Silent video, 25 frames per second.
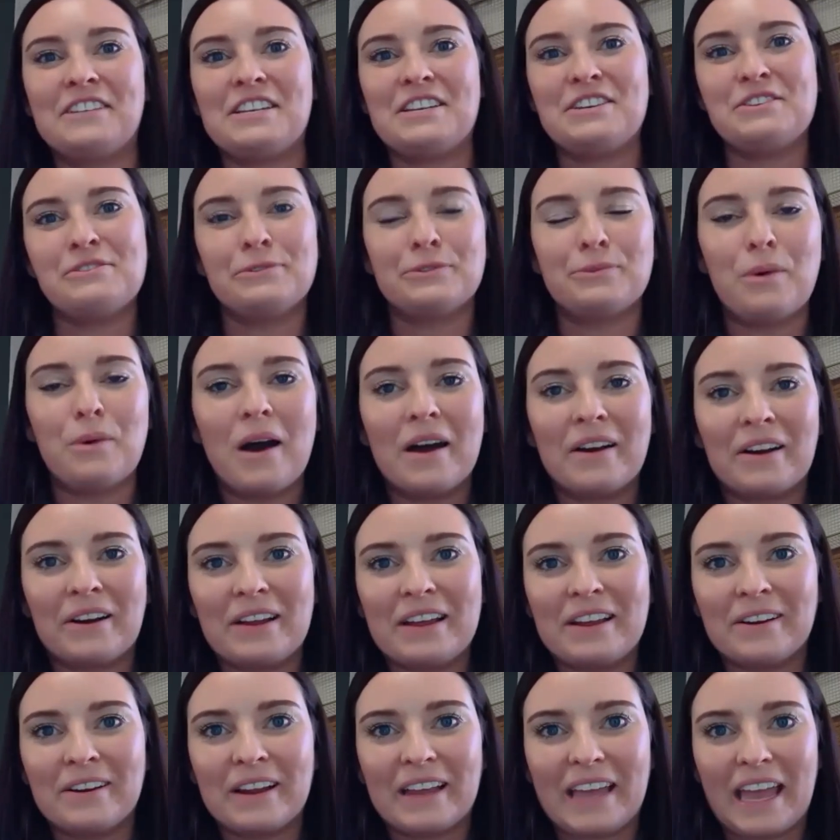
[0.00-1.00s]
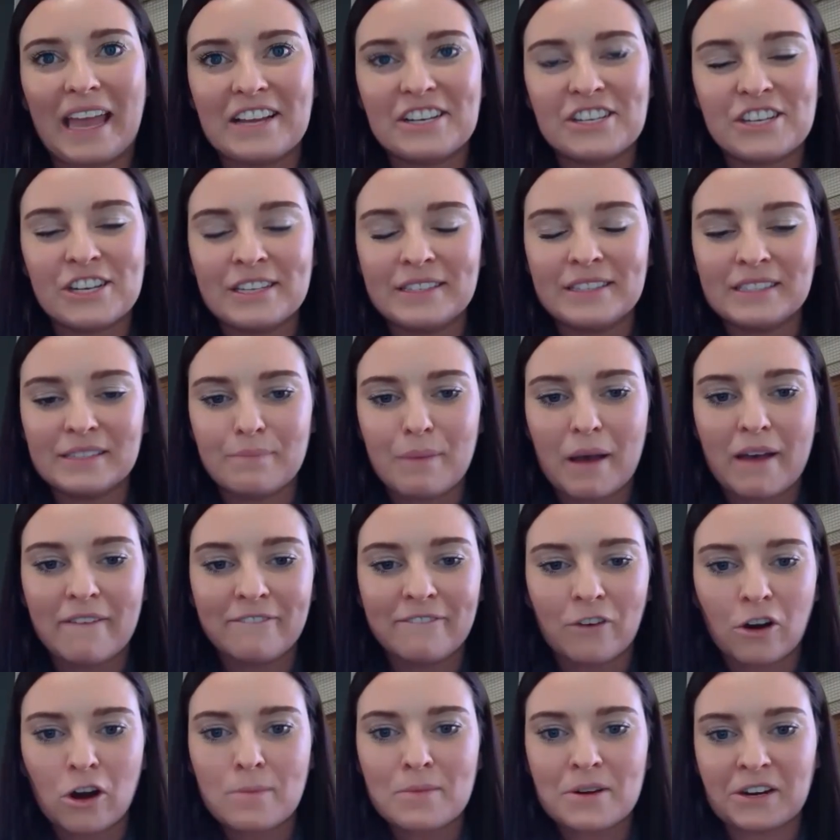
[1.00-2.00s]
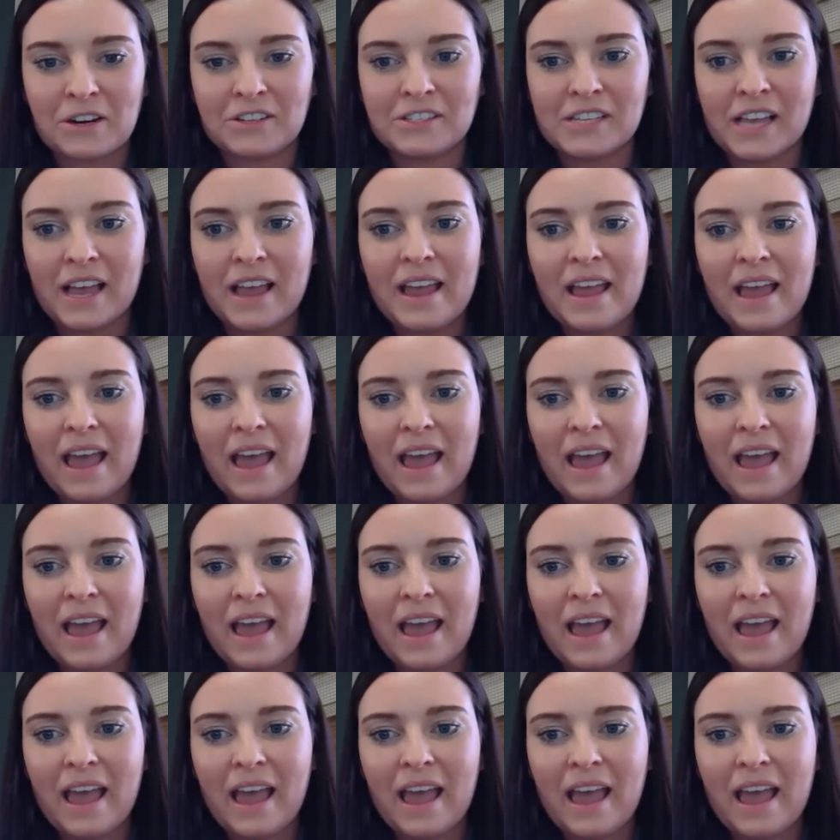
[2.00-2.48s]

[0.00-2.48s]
to use water irrigations, but farmers